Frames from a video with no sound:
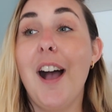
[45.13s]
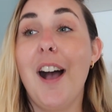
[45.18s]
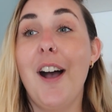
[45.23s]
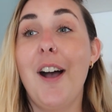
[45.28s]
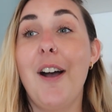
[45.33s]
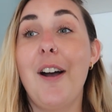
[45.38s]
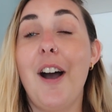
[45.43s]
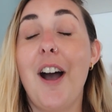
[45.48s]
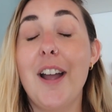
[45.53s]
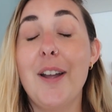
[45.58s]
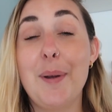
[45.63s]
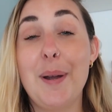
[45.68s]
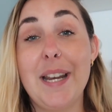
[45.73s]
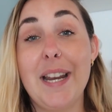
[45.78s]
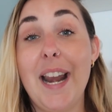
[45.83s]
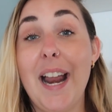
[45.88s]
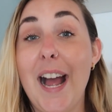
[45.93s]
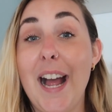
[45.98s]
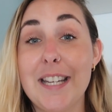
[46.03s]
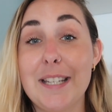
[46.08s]
I went
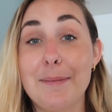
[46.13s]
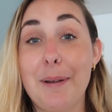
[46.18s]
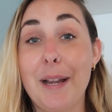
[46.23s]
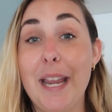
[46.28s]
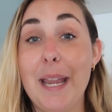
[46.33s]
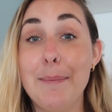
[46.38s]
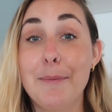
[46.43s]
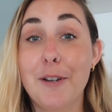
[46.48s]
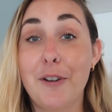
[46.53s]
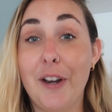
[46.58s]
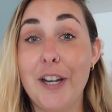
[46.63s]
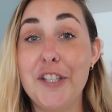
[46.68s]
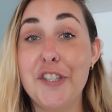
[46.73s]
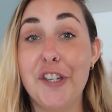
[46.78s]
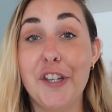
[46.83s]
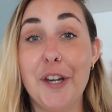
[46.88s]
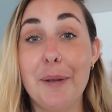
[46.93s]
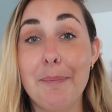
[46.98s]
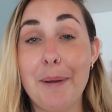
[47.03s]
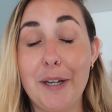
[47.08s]
and had my
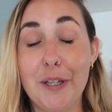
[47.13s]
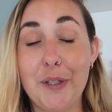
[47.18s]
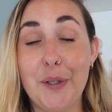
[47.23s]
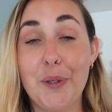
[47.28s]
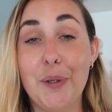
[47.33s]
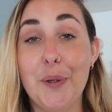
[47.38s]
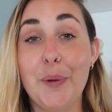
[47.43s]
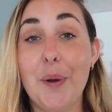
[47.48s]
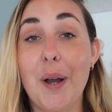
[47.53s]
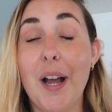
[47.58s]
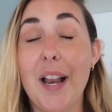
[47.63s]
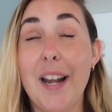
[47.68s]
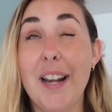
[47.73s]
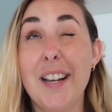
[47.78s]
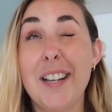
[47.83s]
immigration medical